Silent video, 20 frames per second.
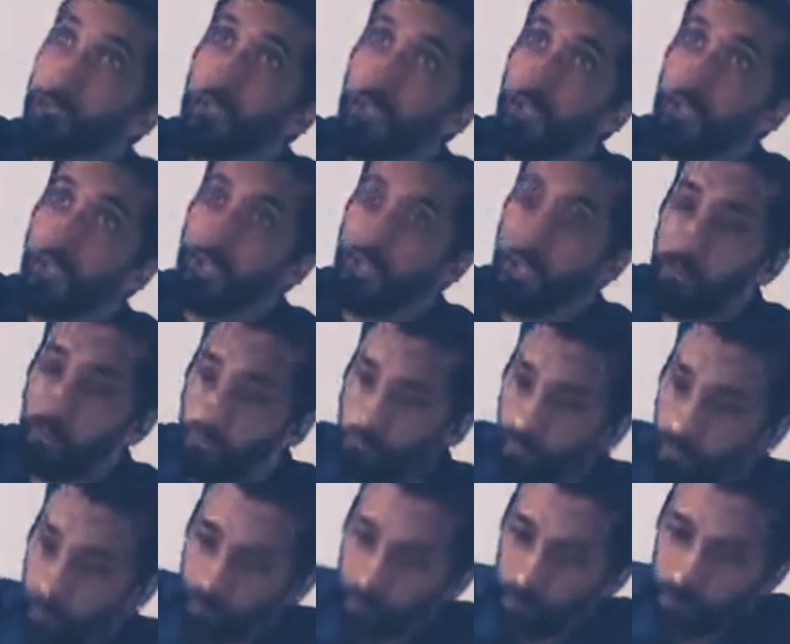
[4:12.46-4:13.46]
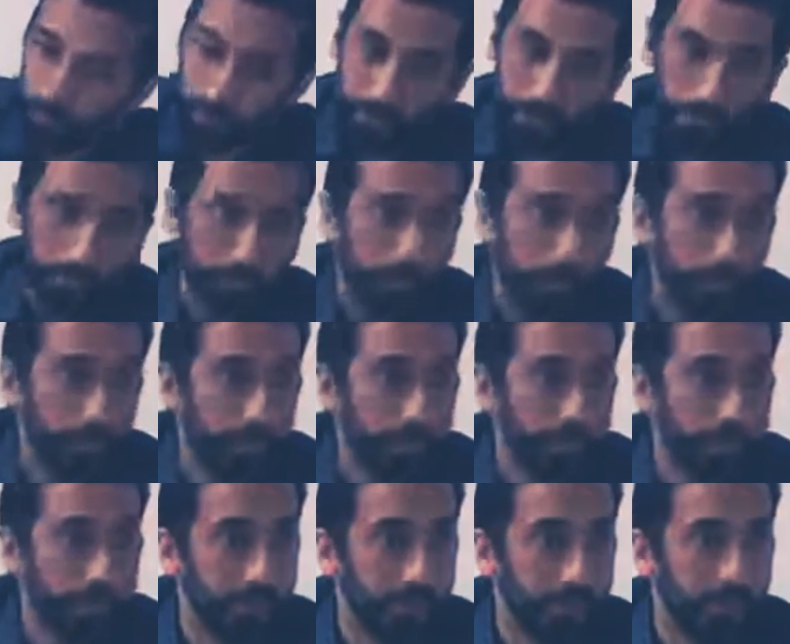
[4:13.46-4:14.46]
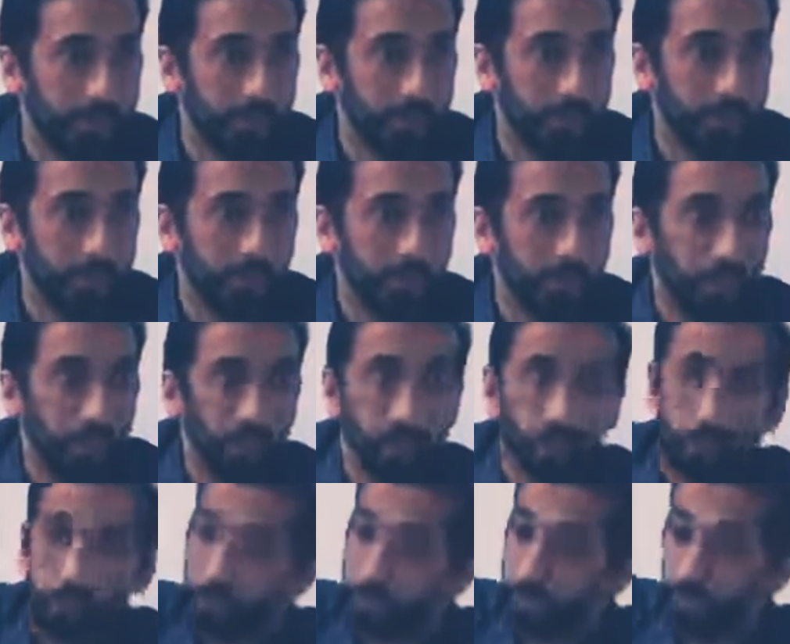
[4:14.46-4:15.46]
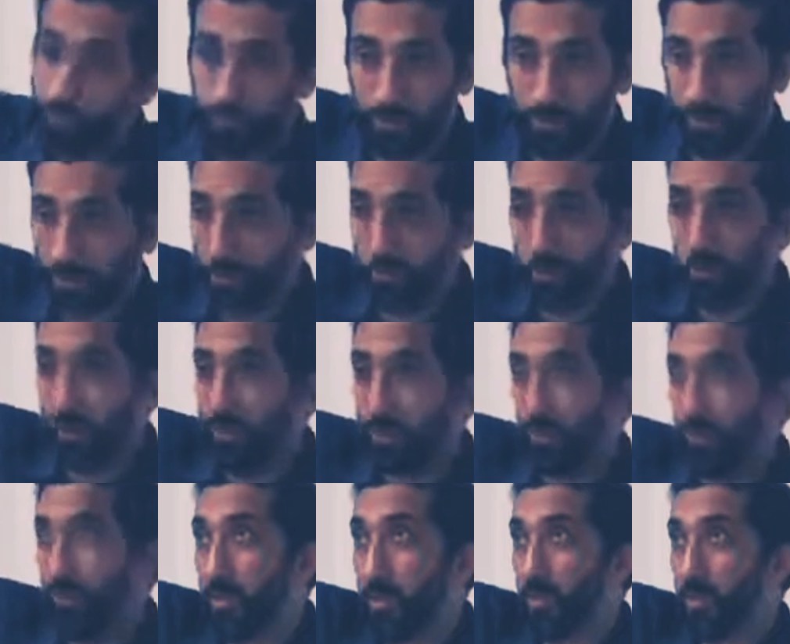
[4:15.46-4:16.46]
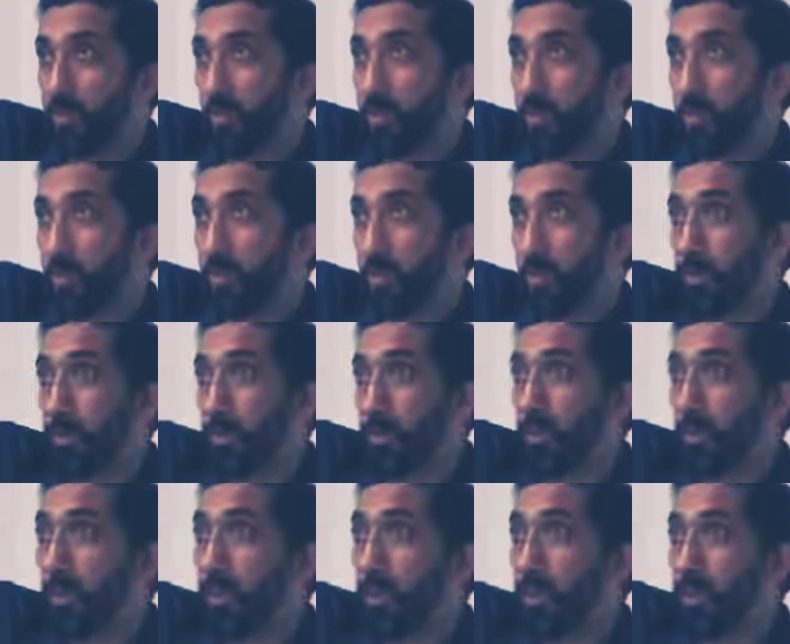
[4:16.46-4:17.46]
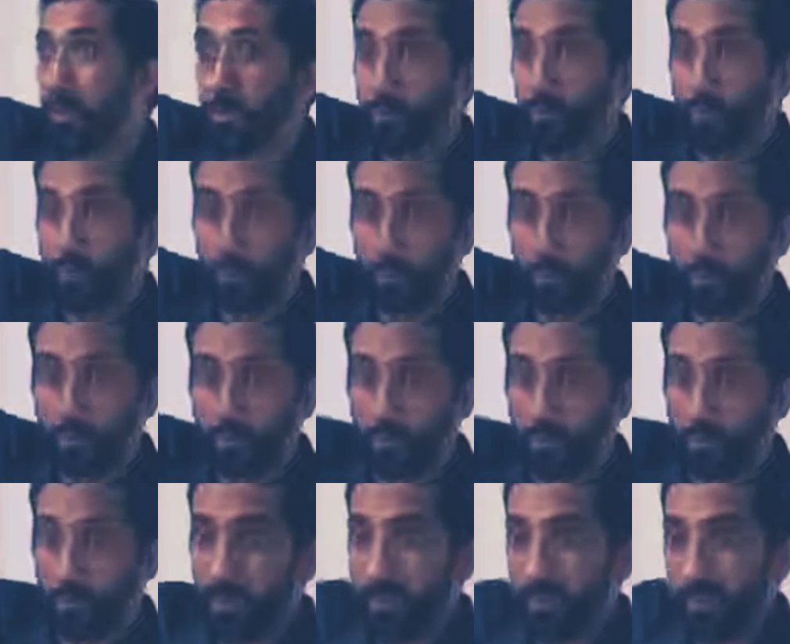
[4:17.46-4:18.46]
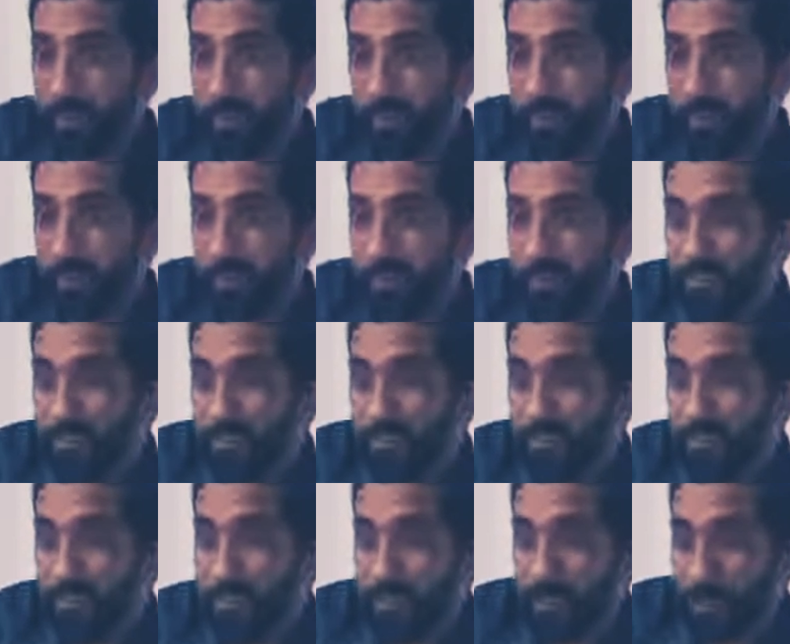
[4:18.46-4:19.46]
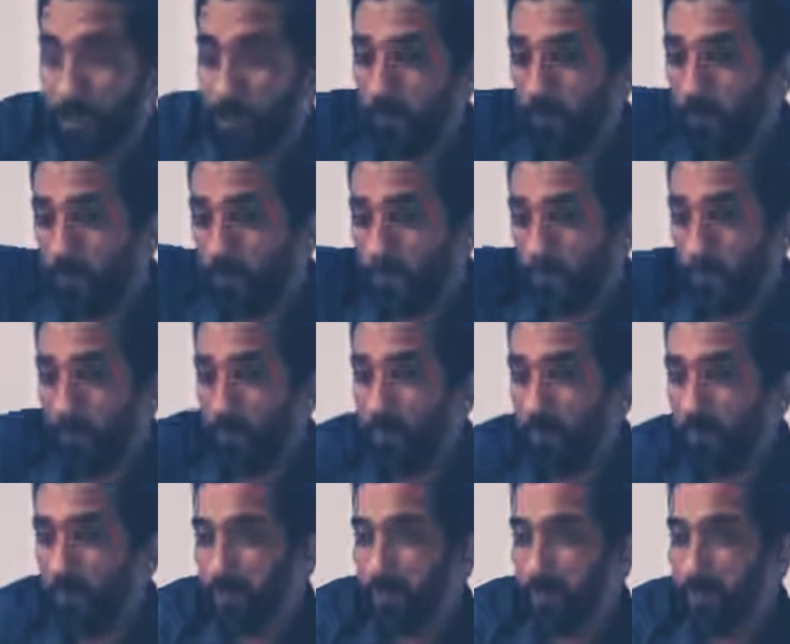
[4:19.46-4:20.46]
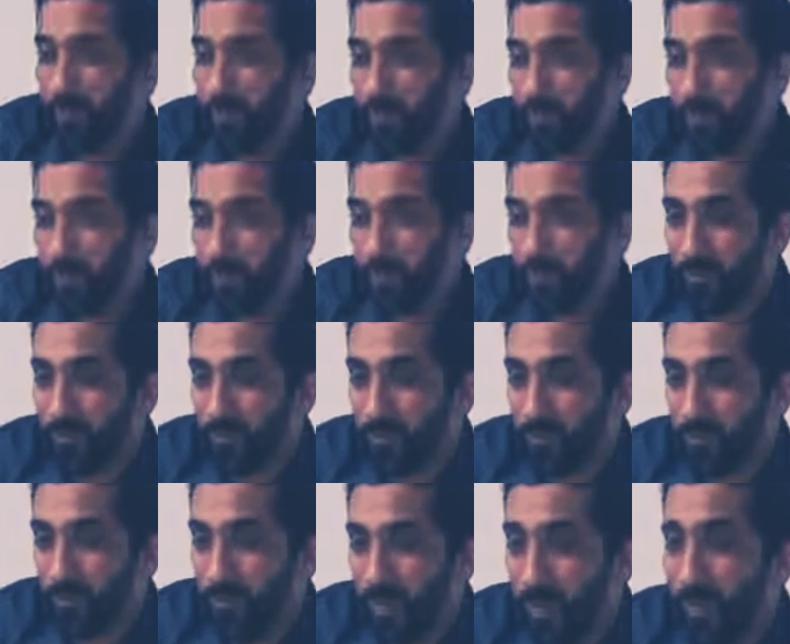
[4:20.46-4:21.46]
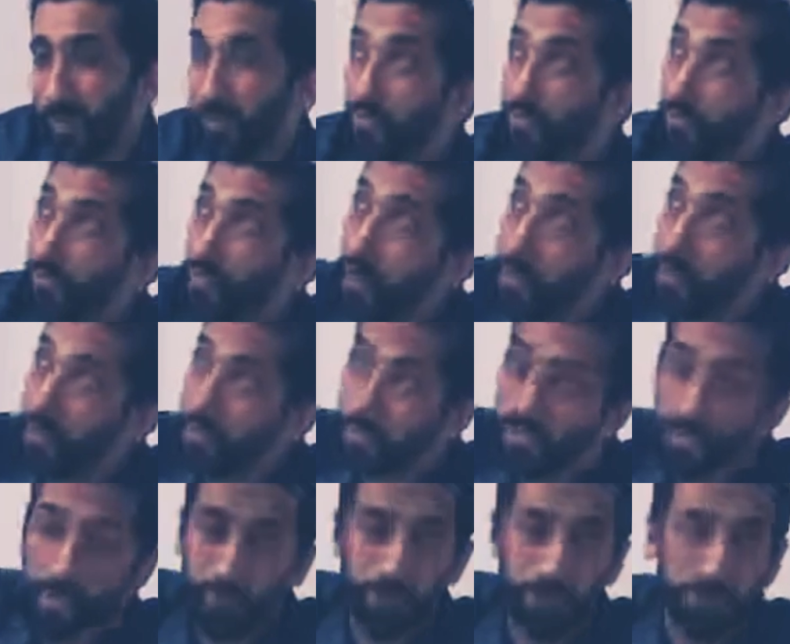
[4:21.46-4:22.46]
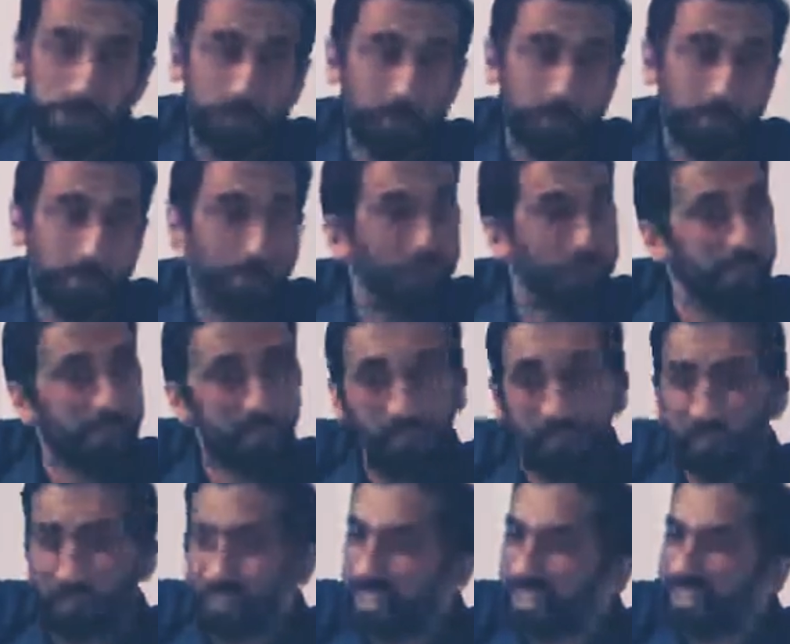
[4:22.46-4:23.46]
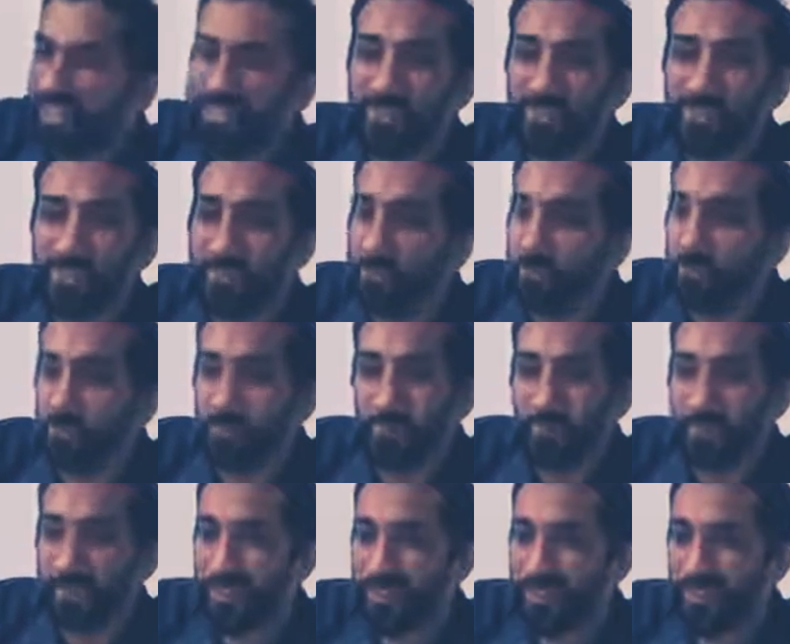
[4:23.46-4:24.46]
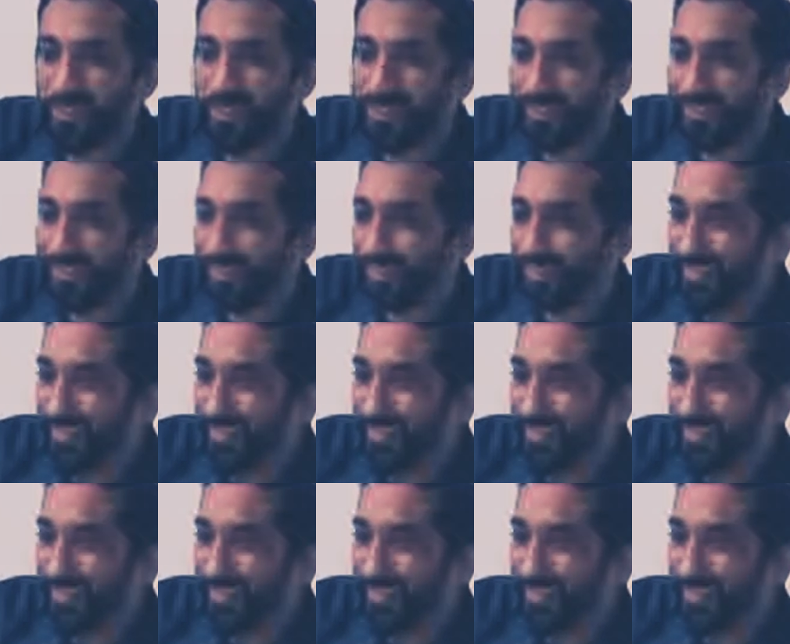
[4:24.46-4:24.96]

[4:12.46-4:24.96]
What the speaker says: good place and you fell to a really bad place. Compared to Jannah, dunya is nothing. He went from Jannah to dunya. And as far down as he came, he's still just as close to Allah.